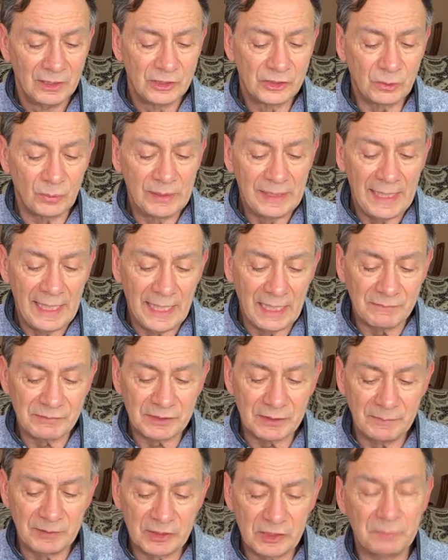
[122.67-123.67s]
so we have
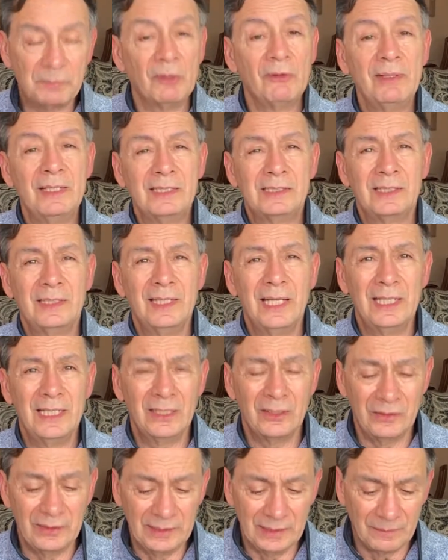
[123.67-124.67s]
some experience in that
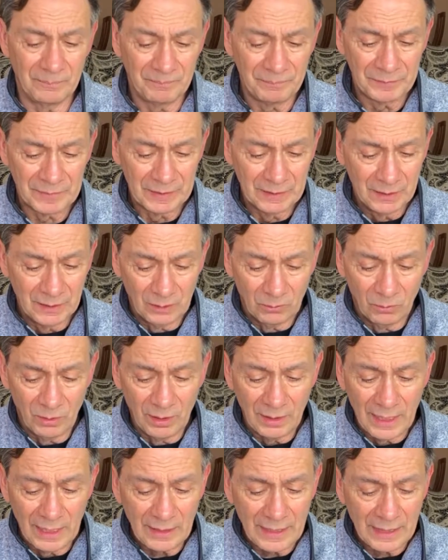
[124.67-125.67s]
area.
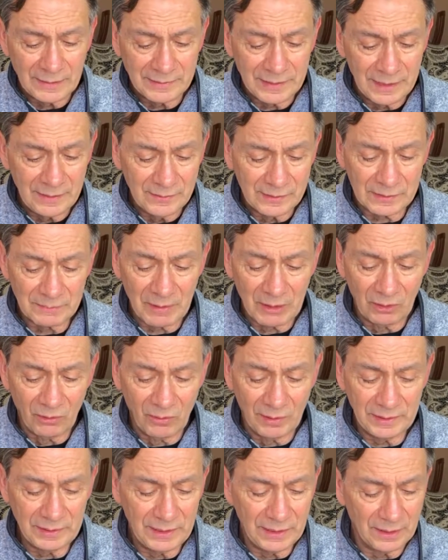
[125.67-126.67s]
Well, I'll tell you this about
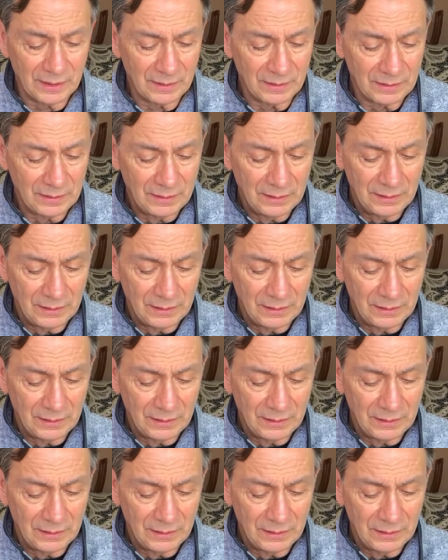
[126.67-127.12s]
lawn care.